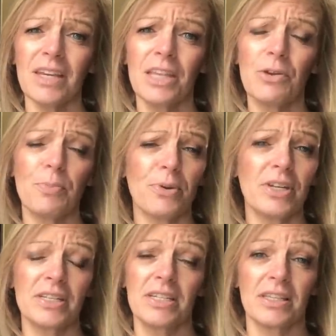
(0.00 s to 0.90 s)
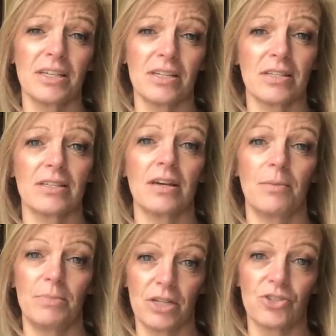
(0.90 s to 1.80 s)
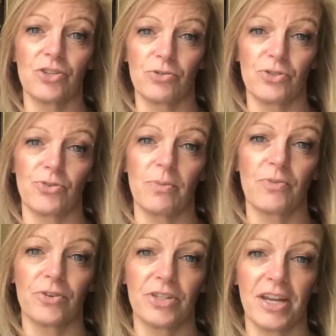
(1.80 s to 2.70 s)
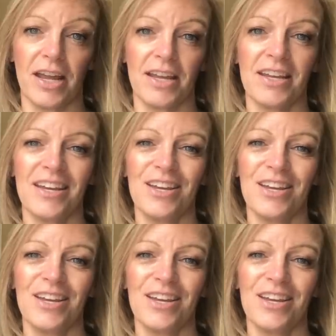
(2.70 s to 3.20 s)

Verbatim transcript: They were predicting this um, big snowstorm for today.